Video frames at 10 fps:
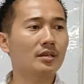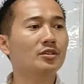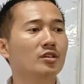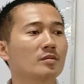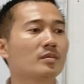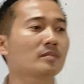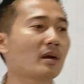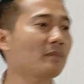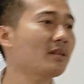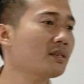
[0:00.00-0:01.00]
The chairman
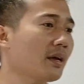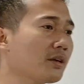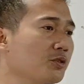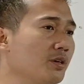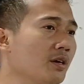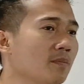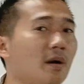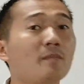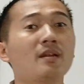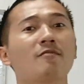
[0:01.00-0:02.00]
might be the secretary,
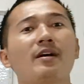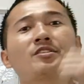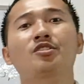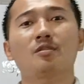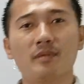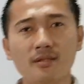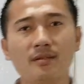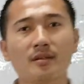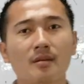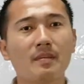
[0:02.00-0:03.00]
might be the vice chairman,
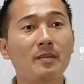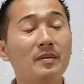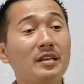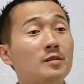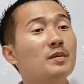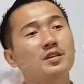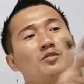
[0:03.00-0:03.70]
might be the special